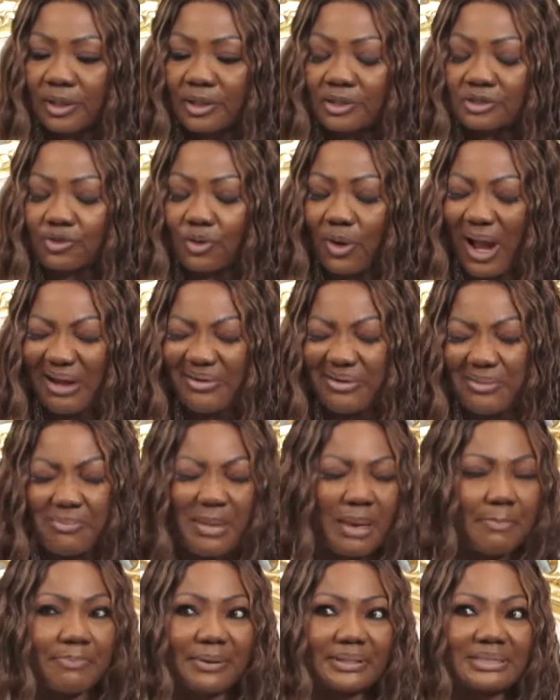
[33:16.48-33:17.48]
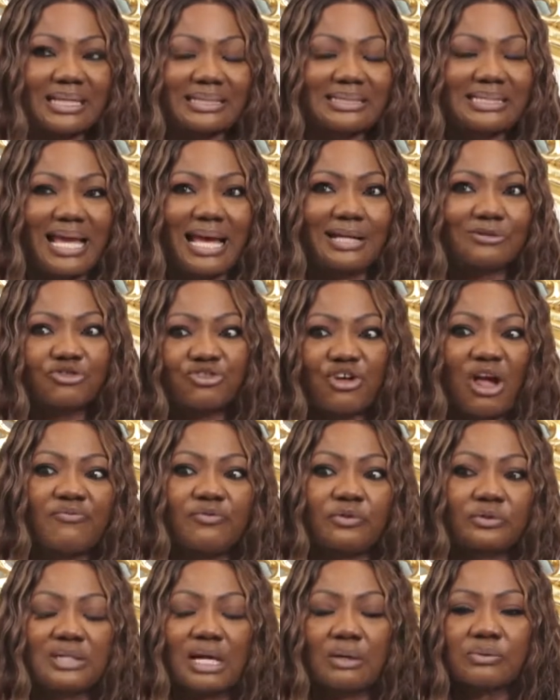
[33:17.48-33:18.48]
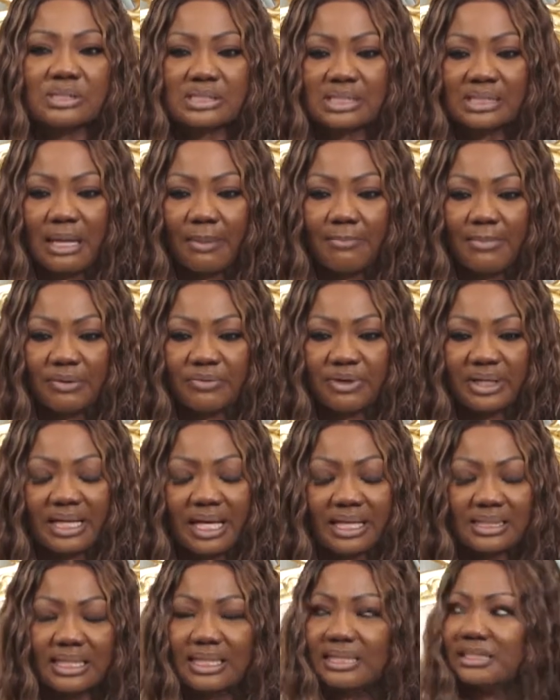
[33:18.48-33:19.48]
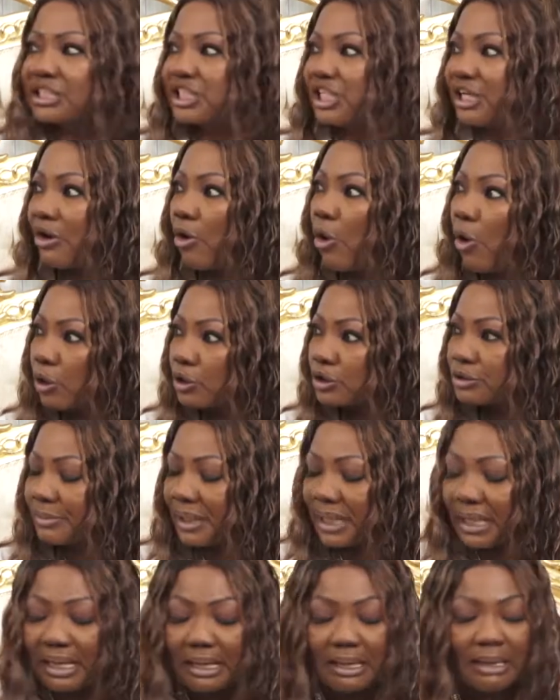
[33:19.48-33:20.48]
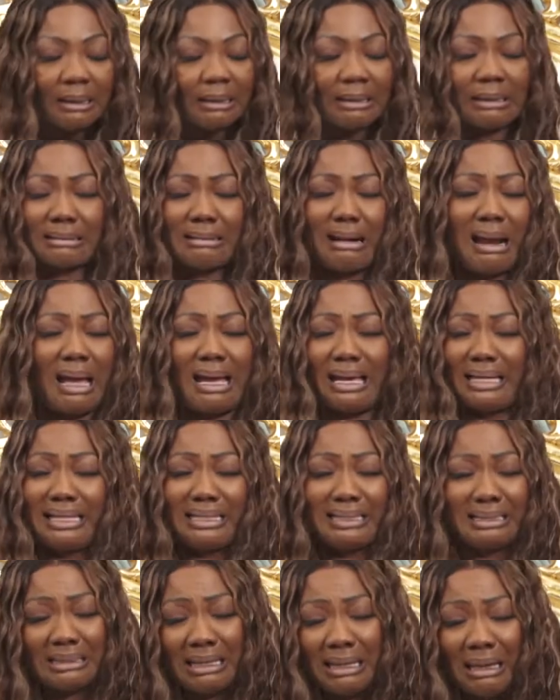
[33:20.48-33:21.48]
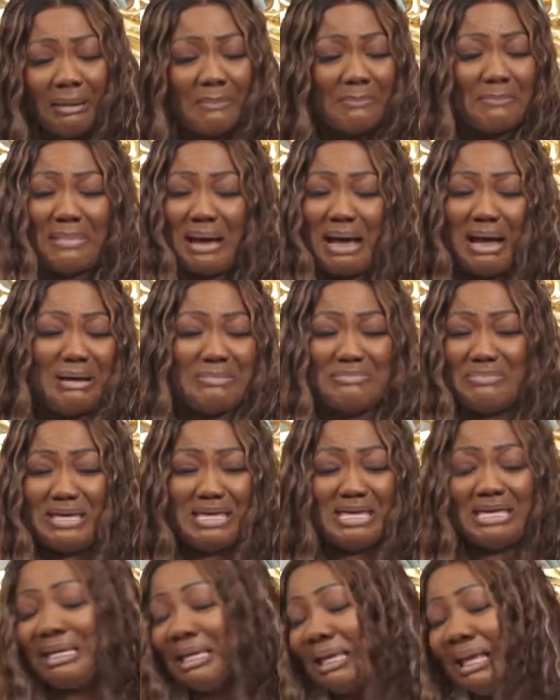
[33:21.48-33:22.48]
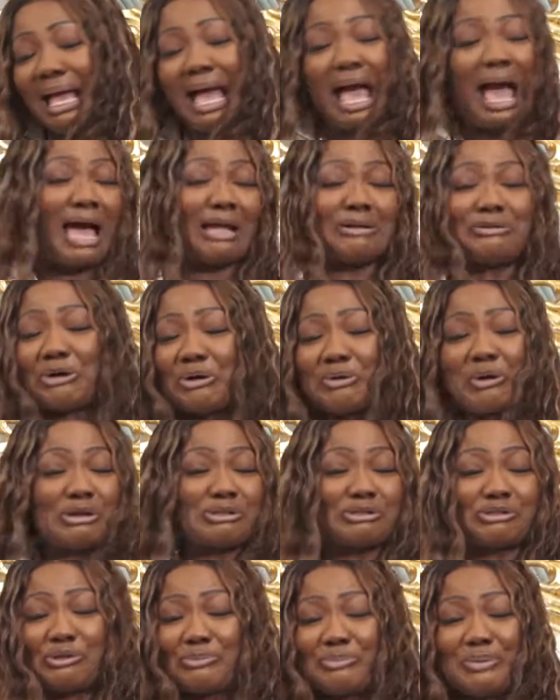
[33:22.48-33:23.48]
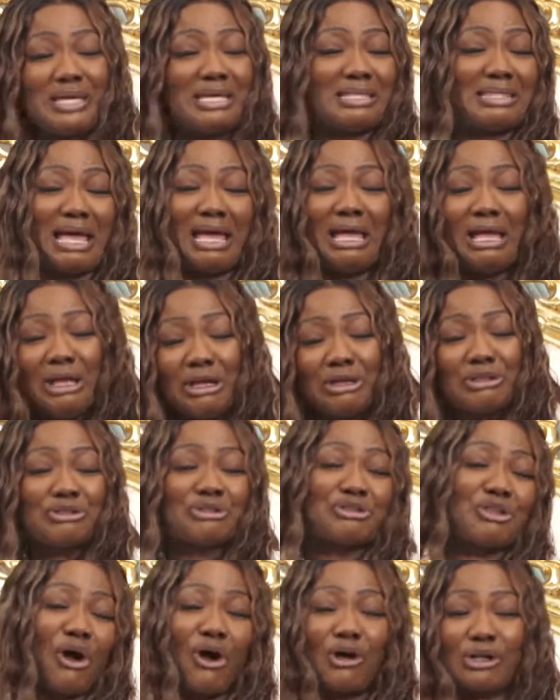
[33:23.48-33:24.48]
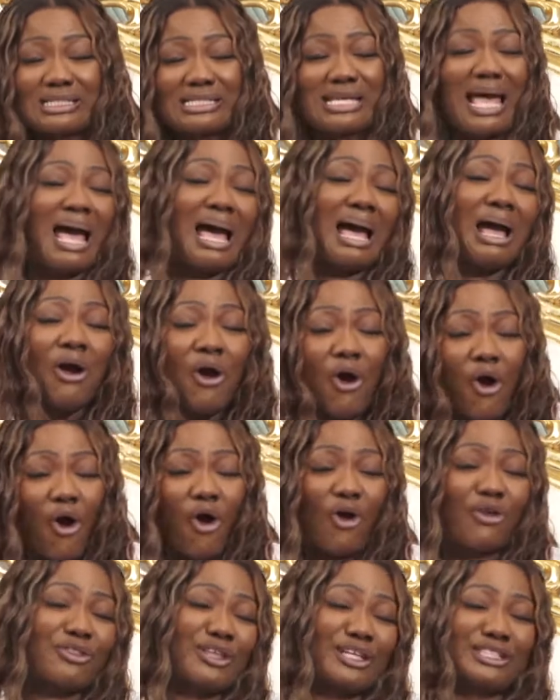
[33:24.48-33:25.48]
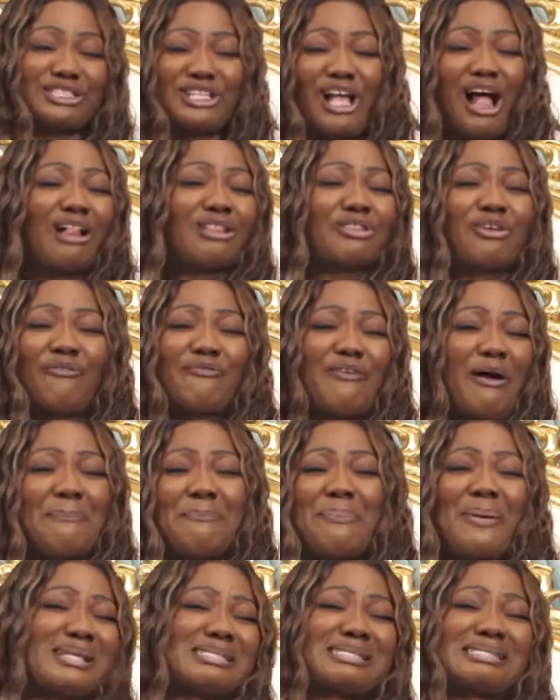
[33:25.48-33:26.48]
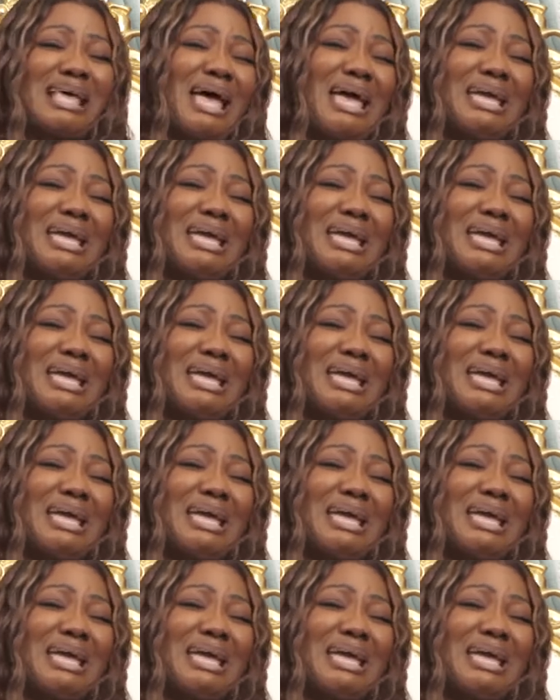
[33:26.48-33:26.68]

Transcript: So I remember that day I traveled. I was in America then. She called me, crying, Mommy, I don't want to be the daughter or the child of a pastor